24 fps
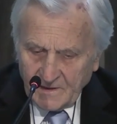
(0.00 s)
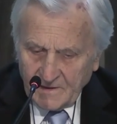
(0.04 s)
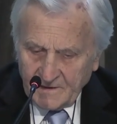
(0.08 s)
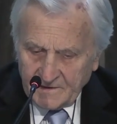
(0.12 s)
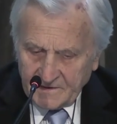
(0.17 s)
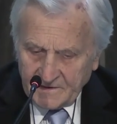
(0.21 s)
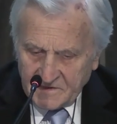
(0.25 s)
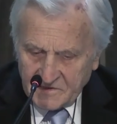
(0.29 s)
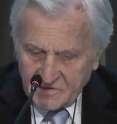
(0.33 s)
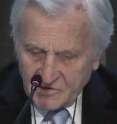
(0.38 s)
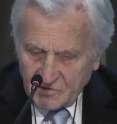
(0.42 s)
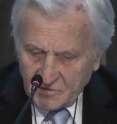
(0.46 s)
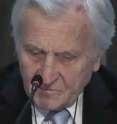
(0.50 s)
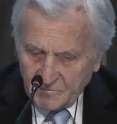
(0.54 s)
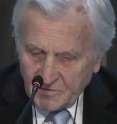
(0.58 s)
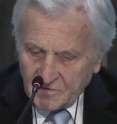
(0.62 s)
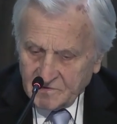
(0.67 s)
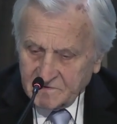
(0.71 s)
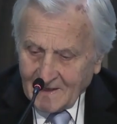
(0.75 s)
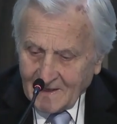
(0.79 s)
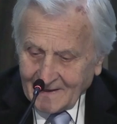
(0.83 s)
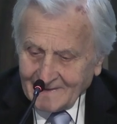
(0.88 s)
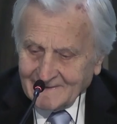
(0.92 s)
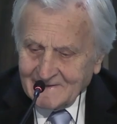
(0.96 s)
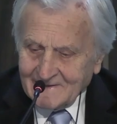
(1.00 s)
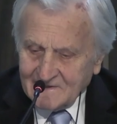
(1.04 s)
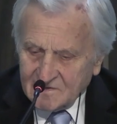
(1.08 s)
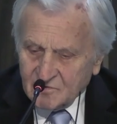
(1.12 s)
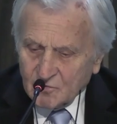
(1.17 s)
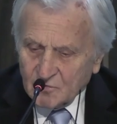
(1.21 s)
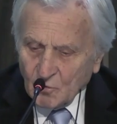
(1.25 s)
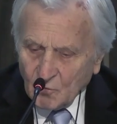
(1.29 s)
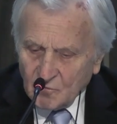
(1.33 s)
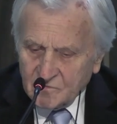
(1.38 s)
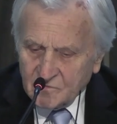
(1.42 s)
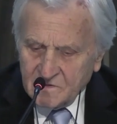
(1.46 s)
instruments, at least
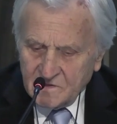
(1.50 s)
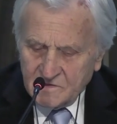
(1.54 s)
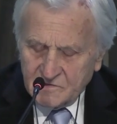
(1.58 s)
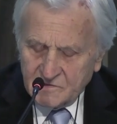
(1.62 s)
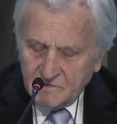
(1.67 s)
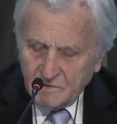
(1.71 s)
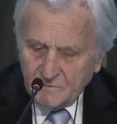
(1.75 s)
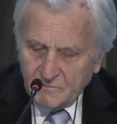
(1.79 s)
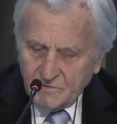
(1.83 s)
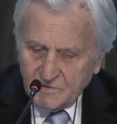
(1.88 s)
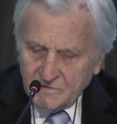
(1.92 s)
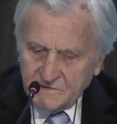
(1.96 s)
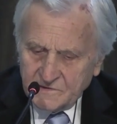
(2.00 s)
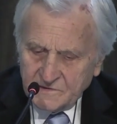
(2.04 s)
those instruments